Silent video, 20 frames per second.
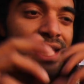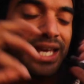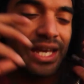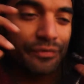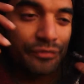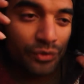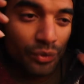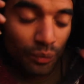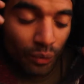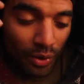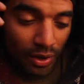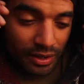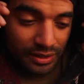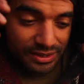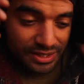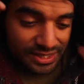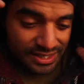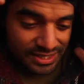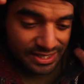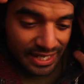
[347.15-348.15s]
If you
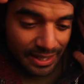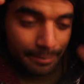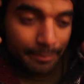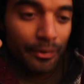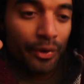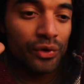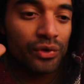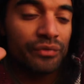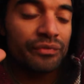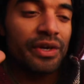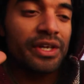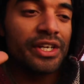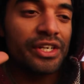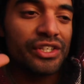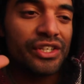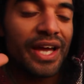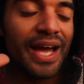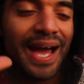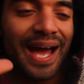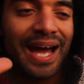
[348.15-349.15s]
want to stay
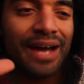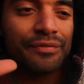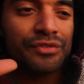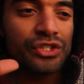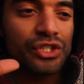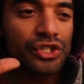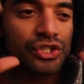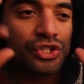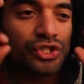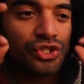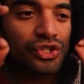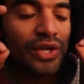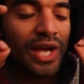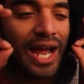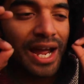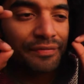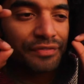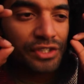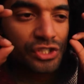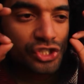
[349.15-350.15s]
motivated, you have
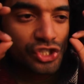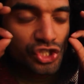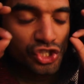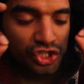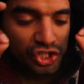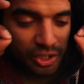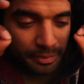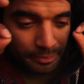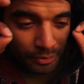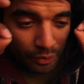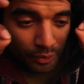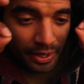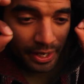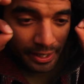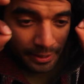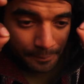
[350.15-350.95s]
to chip away.